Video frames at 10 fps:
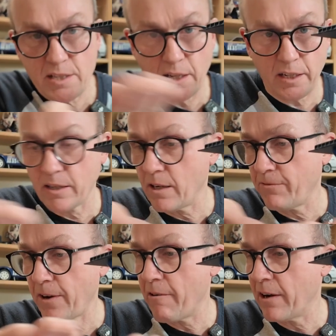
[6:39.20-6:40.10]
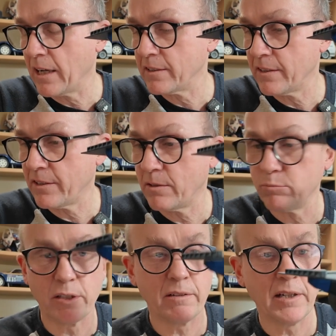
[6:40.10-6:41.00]
it's like a fairing underneath the
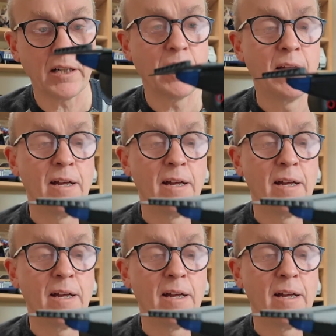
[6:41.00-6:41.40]
bodywork,